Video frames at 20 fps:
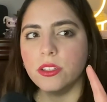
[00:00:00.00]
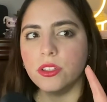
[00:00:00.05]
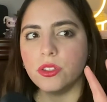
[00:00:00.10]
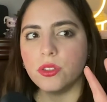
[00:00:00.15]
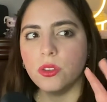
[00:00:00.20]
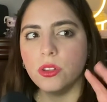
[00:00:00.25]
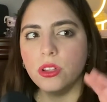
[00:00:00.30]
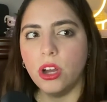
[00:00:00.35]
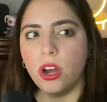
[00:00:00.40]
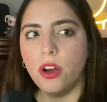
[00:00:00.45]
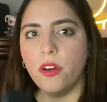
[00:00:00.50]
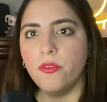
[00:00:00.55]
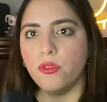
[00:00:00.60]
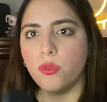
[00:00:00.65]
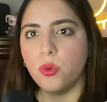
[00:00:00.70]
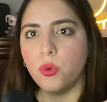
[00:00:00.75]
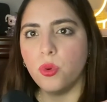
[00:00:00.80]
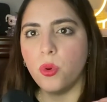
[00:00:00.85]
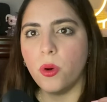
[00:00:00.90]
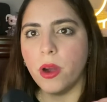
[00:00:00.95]
to
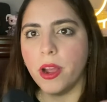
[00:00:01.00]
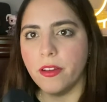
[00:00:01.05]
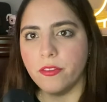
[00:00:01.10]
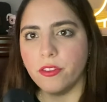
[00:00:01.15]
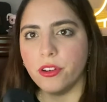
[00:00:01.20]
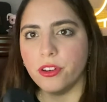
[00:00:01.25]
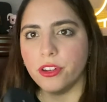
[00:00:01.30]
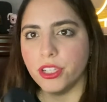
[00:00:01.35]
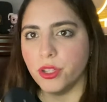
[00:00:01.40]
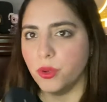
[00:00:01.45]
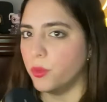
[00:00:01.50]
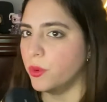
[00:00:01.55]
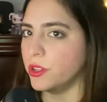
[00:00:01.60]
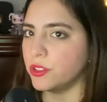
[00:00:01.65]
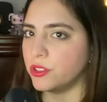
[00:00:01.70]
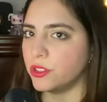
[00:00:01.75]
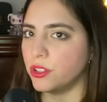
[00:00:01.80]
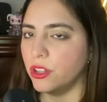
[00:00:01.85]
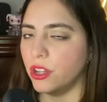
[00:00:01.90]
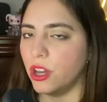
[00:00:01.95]
love whoever she
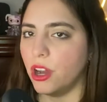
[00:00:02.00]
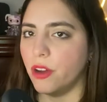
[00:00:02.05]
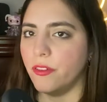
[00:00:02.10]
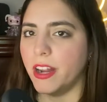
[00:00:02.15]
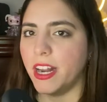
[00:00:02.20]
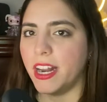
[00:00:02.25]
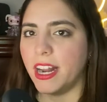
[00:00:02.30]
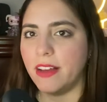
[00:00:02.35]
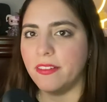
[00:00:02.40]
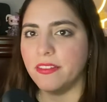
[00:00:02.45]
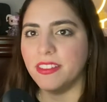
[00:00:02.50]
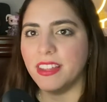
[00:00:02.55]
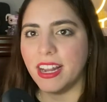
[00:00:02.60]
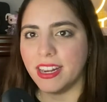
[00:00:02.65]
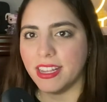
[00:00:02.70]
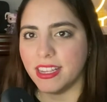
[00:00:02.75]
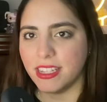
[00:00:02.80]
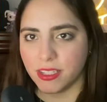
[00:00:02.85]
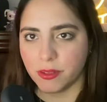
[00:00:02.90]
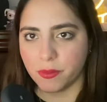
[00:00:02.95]
wants to love and have
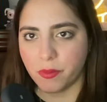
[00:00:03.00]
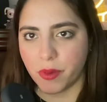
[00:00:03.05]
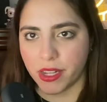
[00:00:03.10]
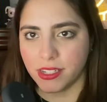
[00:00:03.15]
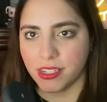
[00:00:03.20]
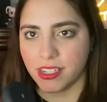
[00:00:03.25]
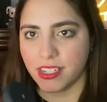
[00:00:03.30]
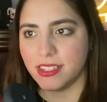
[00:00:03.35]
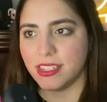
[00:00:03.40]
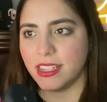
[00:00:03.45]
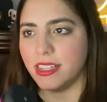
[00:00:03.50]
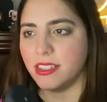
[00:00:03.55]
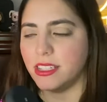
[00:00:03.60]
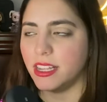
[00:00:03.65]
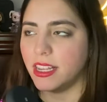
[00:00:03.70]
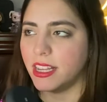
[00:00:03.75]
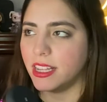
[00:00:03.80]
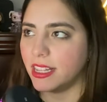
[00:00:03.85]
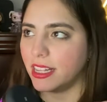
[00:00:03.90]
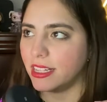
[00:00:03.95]
that independence i
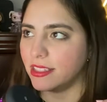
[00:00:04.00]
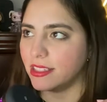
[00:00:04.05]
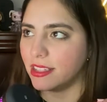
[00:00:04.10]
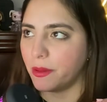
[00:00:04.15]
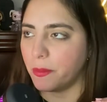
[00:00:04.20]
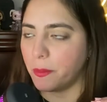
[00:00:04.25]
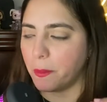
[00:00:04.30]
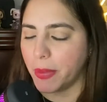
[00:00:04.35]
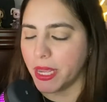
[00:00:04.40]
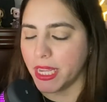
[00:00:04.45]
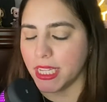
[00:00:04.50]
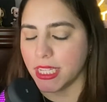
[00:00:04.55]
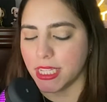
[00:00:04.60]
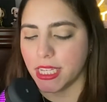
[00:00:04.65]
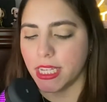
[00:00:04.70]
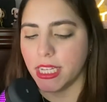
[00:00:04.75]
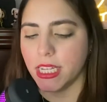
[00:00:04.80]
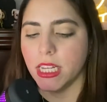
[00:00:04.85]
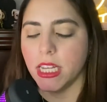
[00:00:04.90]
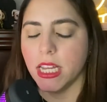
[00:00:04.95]
think that's
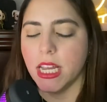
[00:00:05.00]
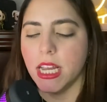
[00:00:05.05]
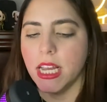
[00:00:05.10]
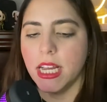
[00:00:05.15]
amazing